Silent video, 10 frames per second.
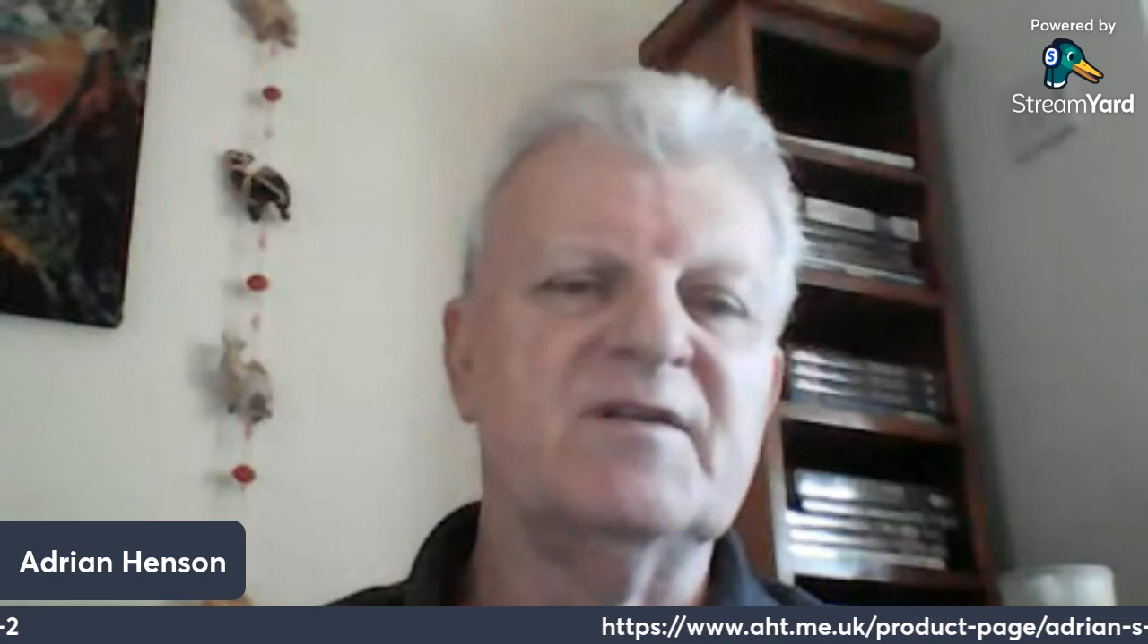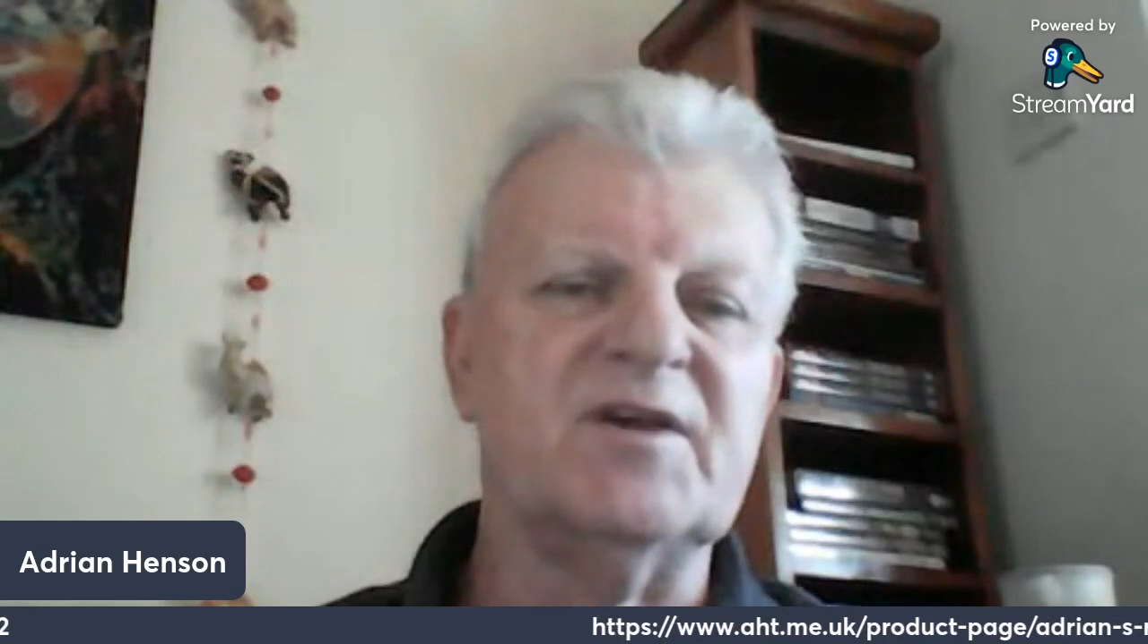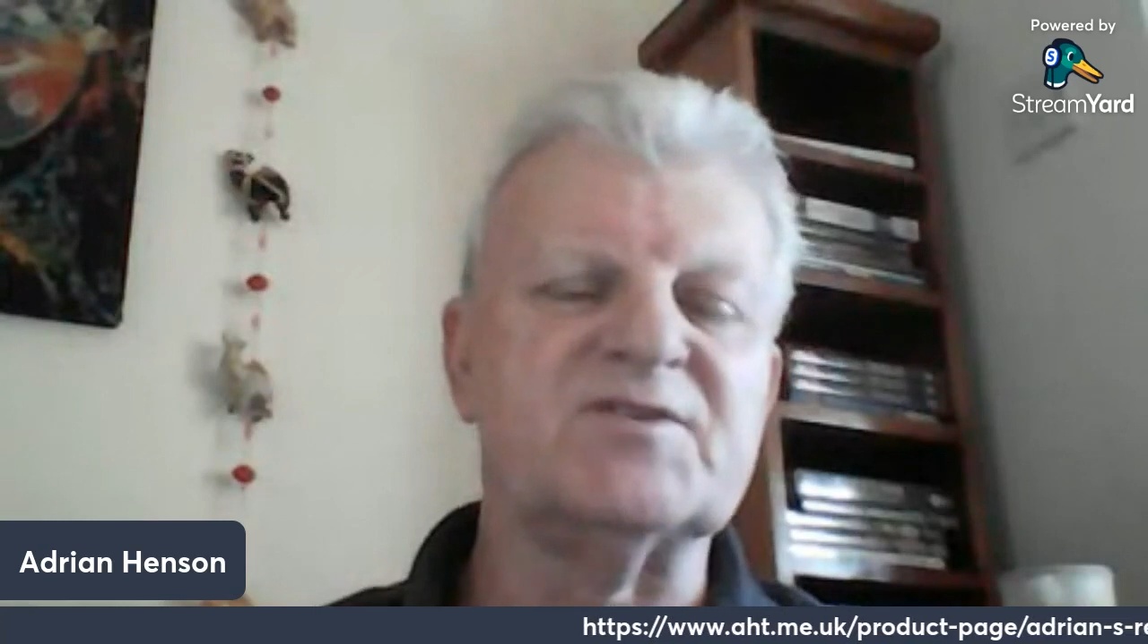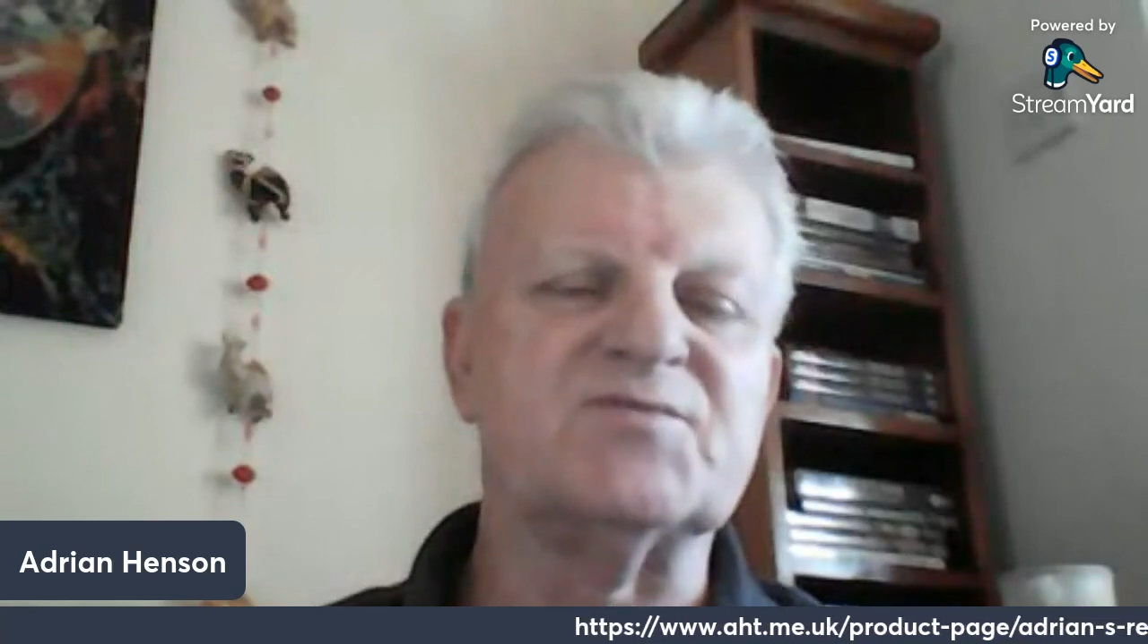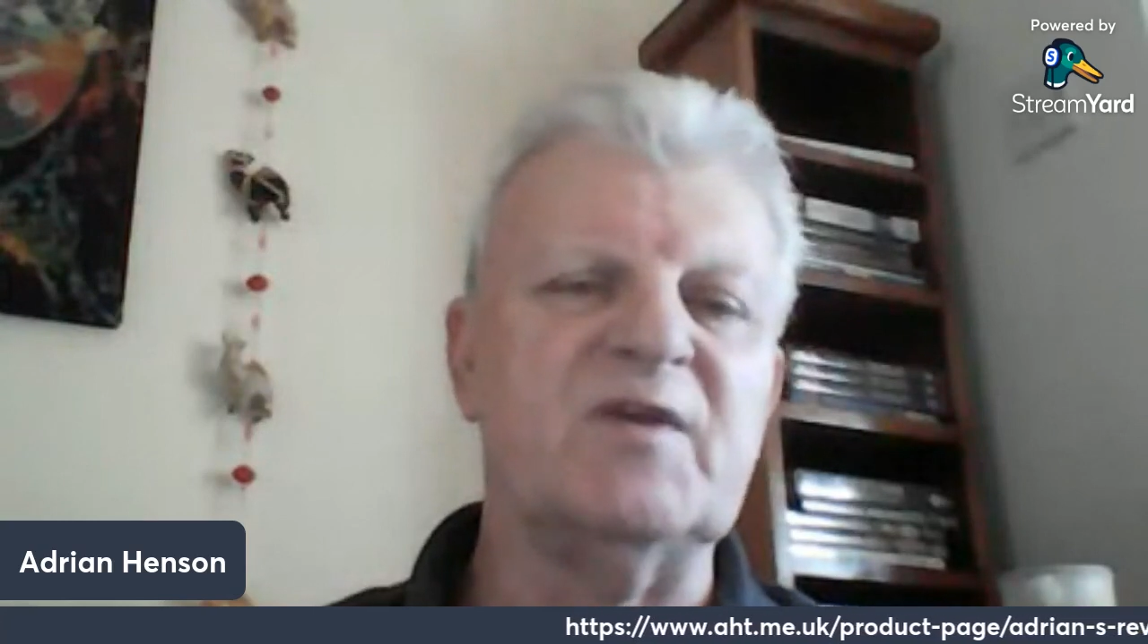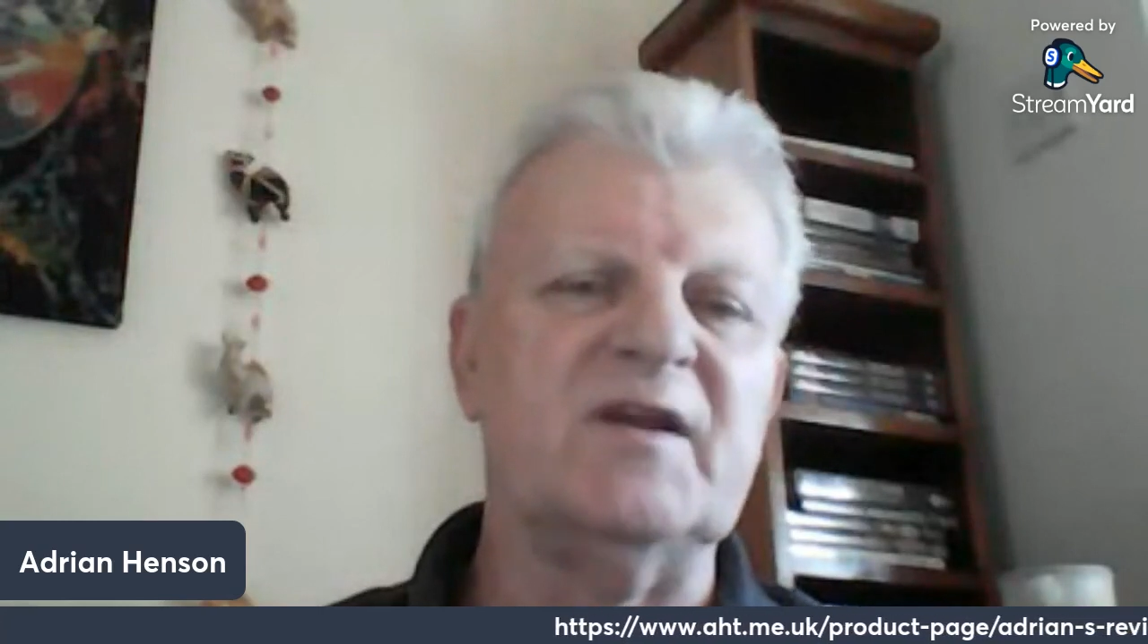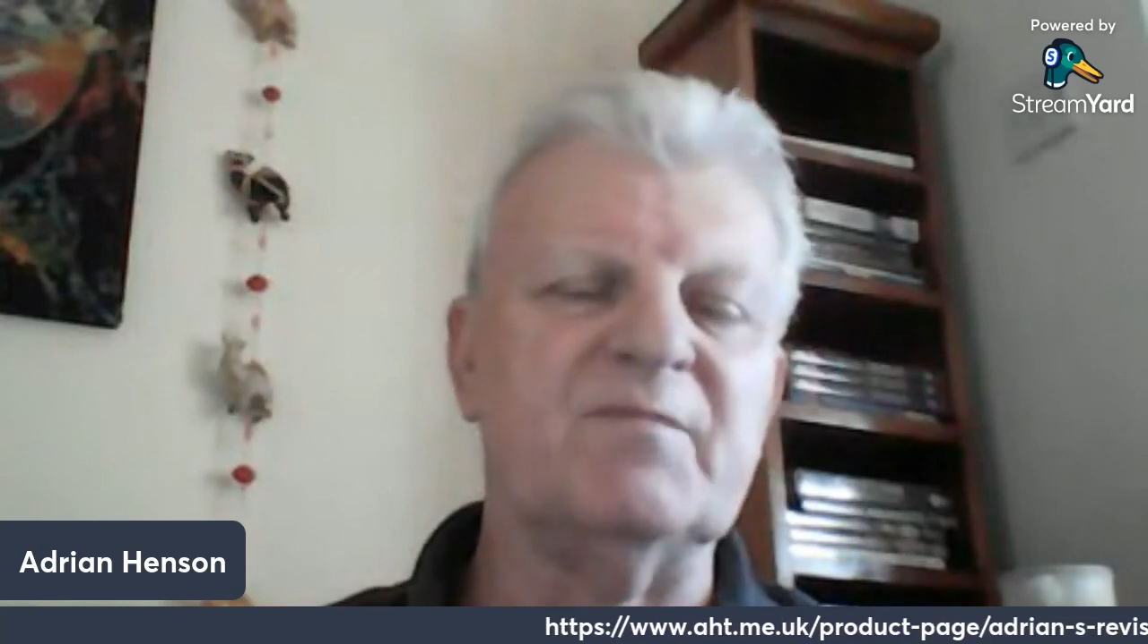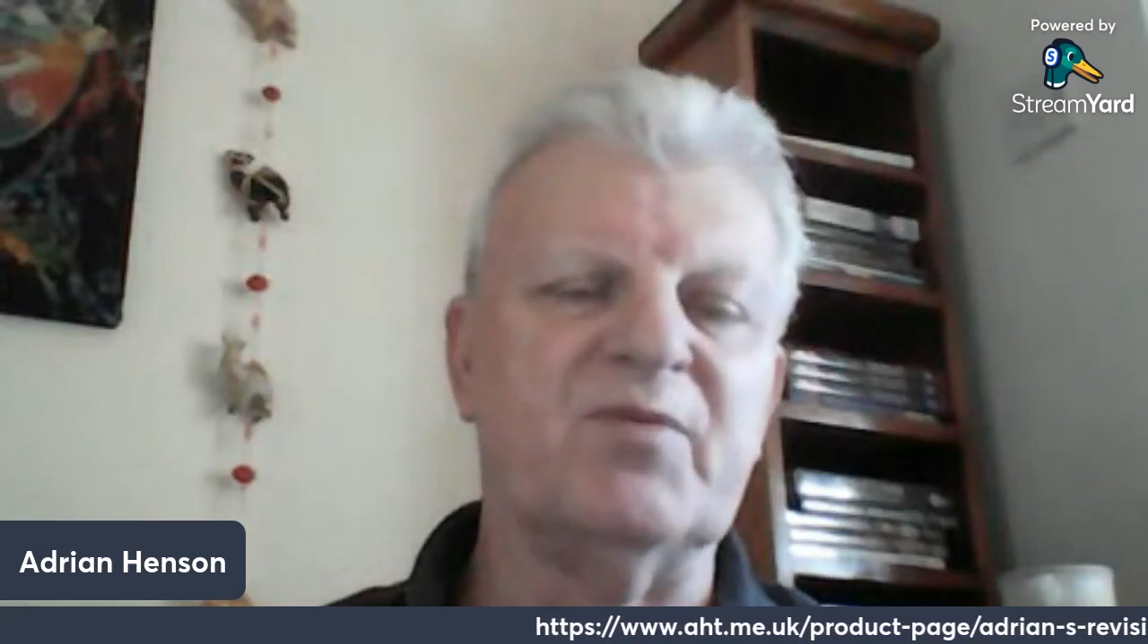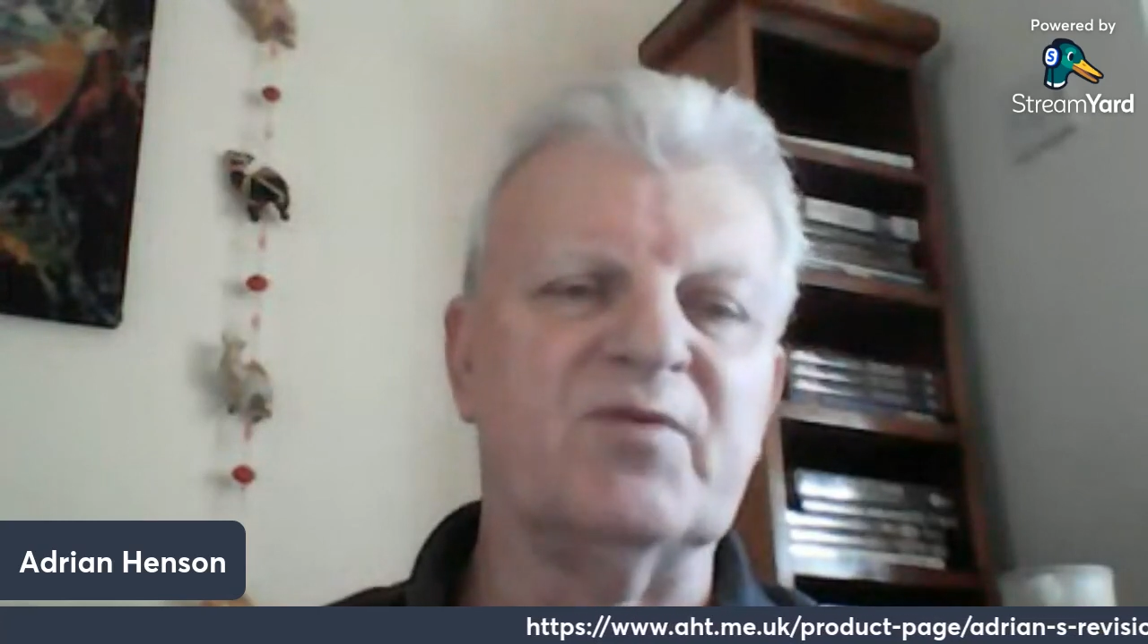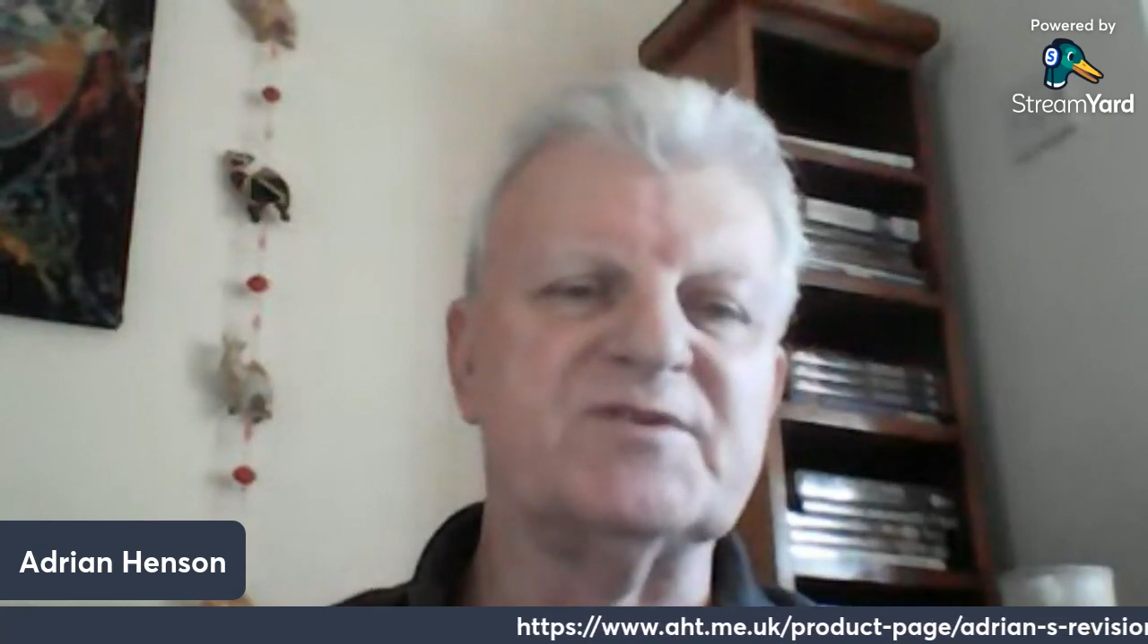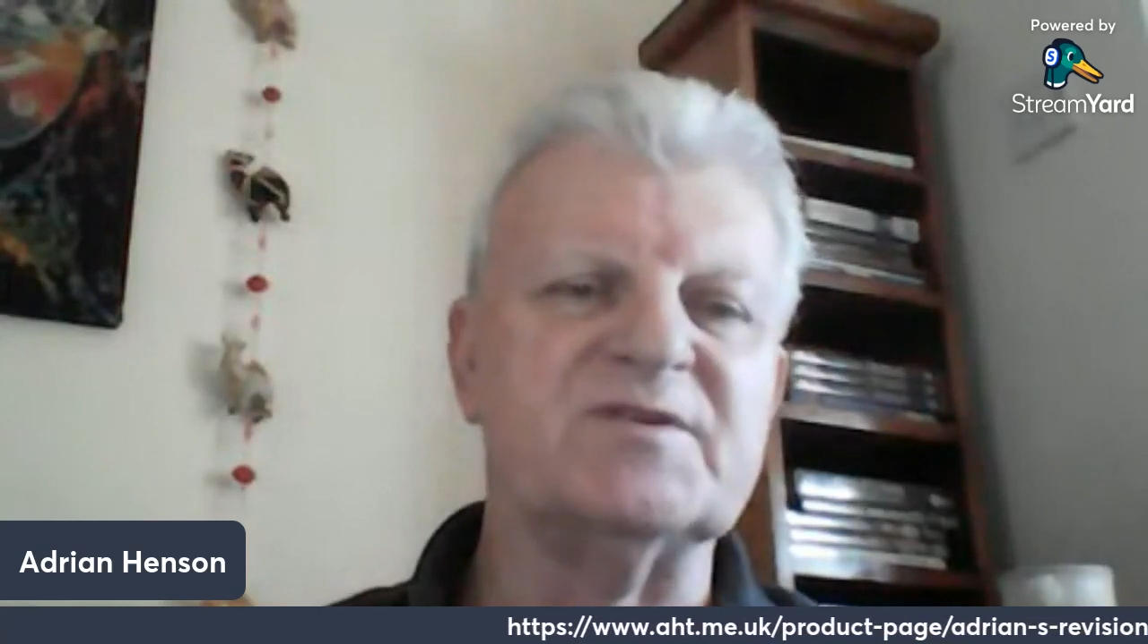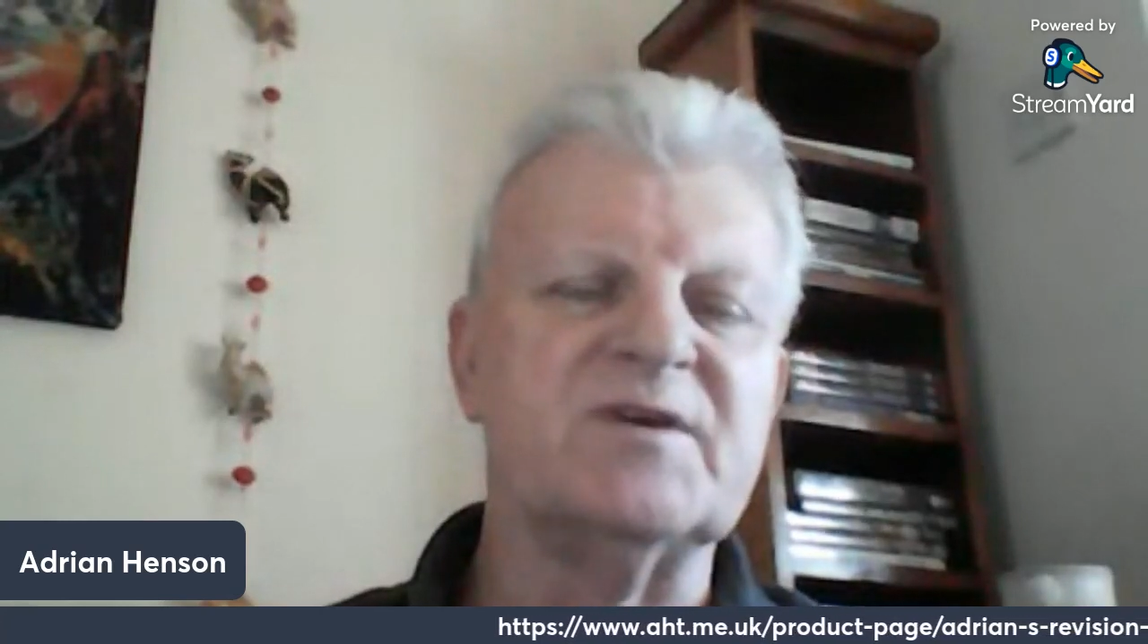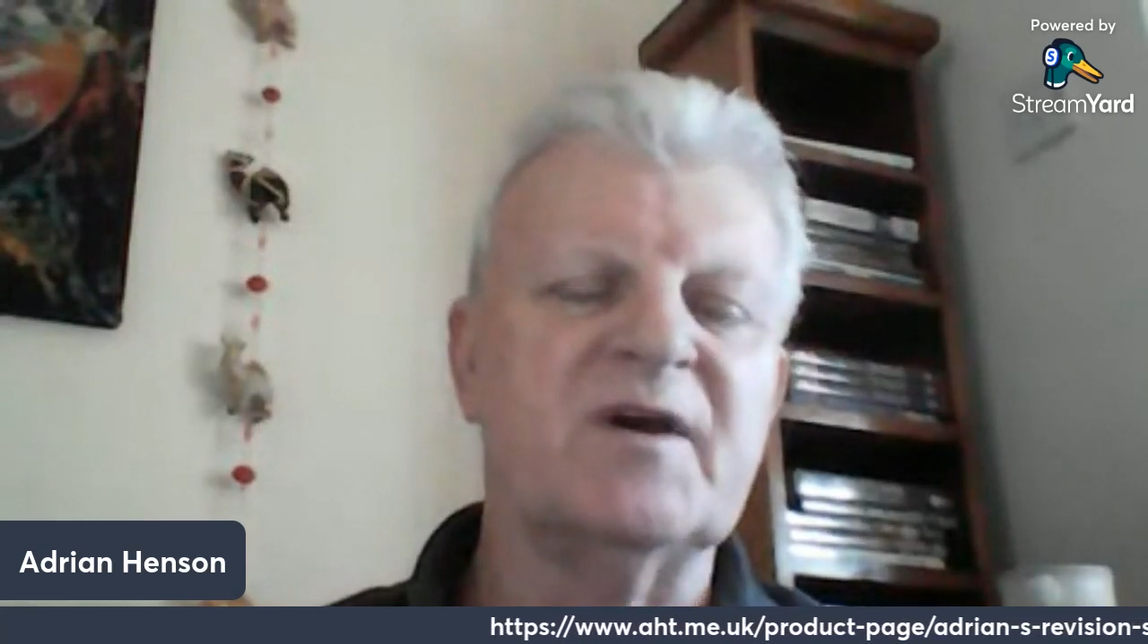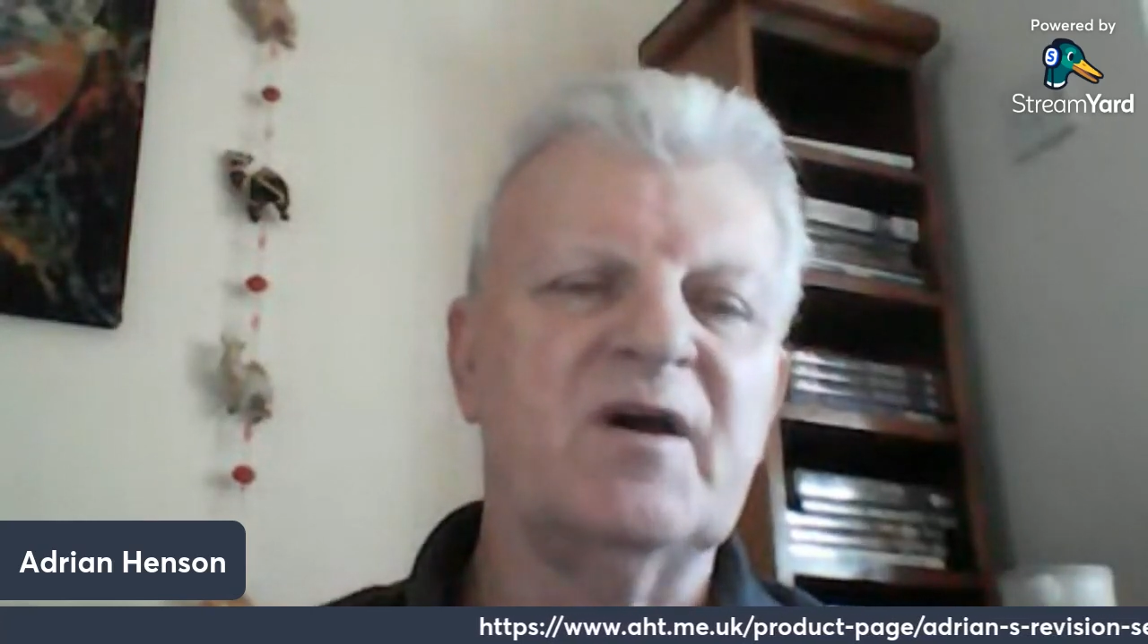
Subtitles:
that's really important,